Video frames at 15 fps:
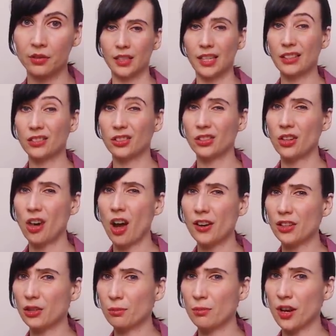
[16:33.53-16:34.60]
It's not
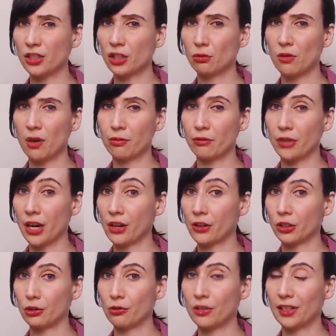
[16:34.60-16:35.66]
as much as what
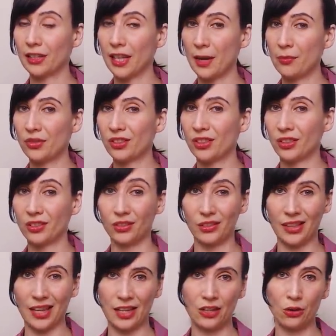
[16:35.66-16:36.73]
PragerU claims, since
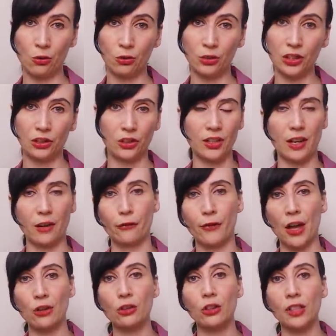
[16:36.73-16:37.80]
they only look at
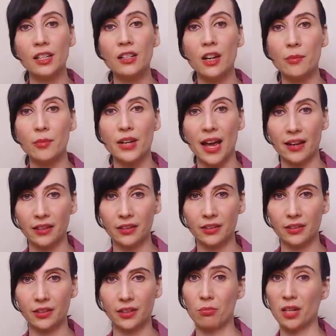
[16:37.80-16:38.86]
federal income
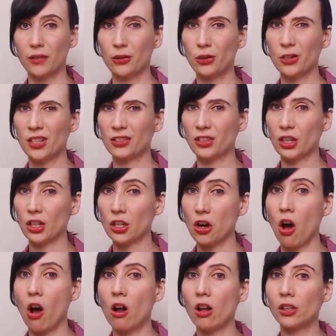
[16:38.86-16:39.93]
tax. But if you consider
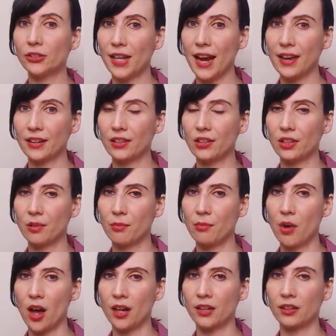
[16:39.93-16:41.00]
all taxes
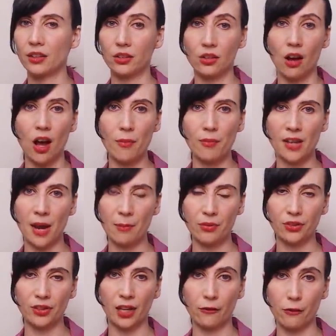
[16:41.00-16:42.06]
combined, the top
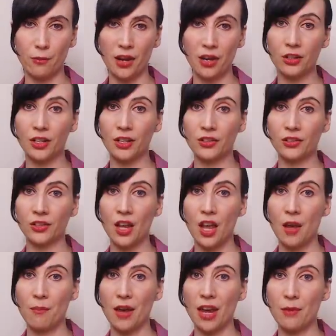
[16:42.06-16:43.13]
10% of Americans
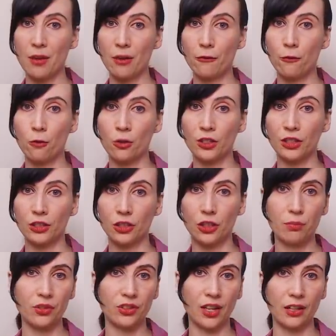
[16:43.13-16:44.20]
pay about
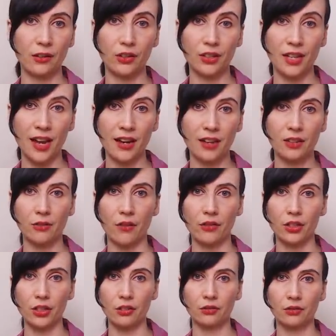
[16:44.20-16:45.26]
42% of the tax
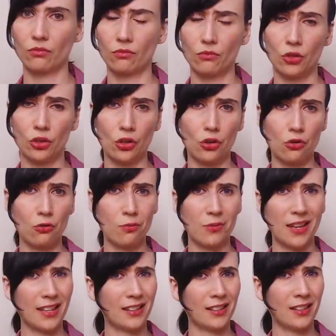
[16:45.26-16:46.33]
revenue. So
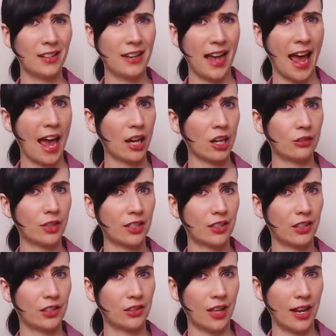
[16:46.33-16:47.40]
isn't it accurate
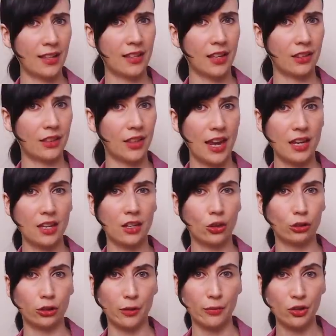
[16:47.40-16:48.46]
to say that they
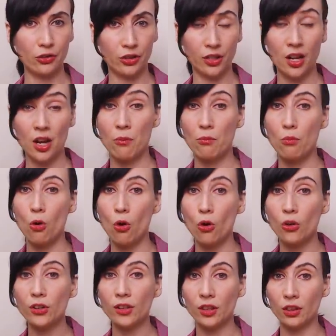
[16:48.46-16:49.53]
contribute
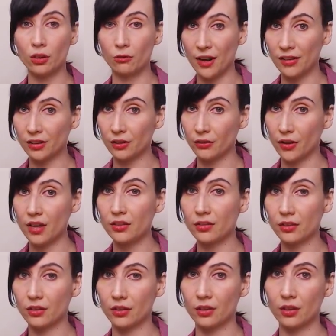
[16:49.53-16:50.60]
more than the rest of
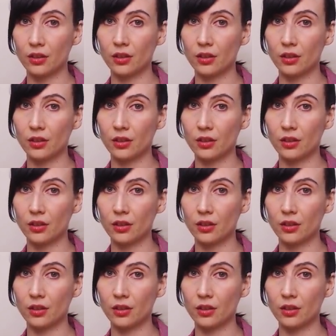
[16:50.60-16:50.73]
us?